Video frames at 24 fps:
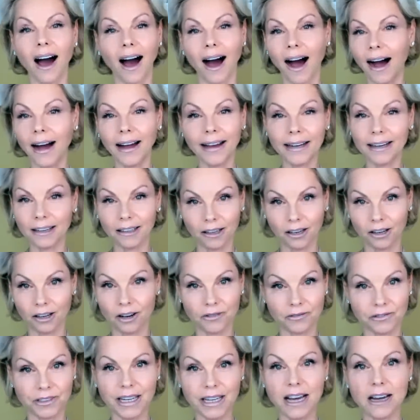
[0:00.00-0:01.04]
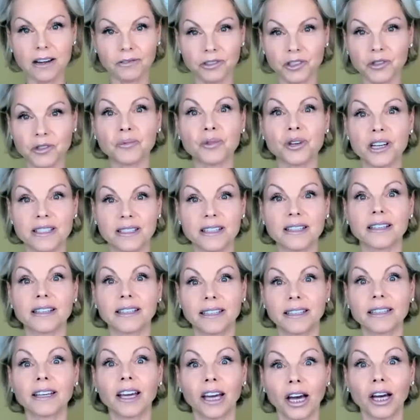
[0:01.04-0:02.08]
I loved Elvis
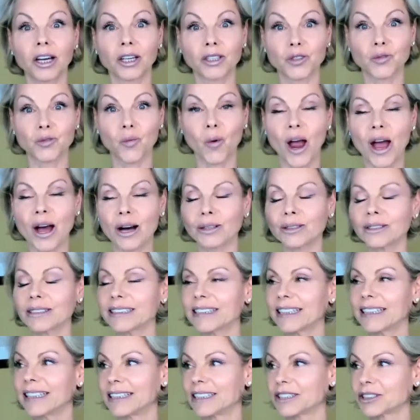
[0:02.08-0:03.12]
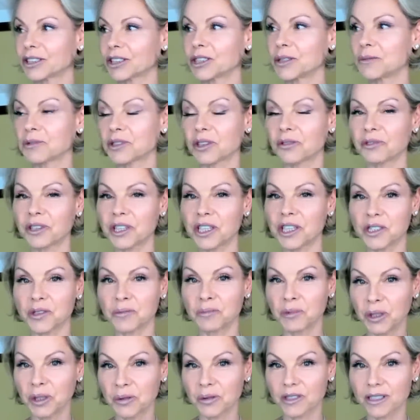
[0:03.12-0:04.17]
Presley as well in terms of
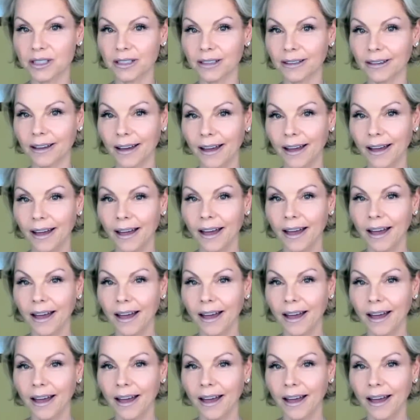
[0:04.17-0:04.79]
his music.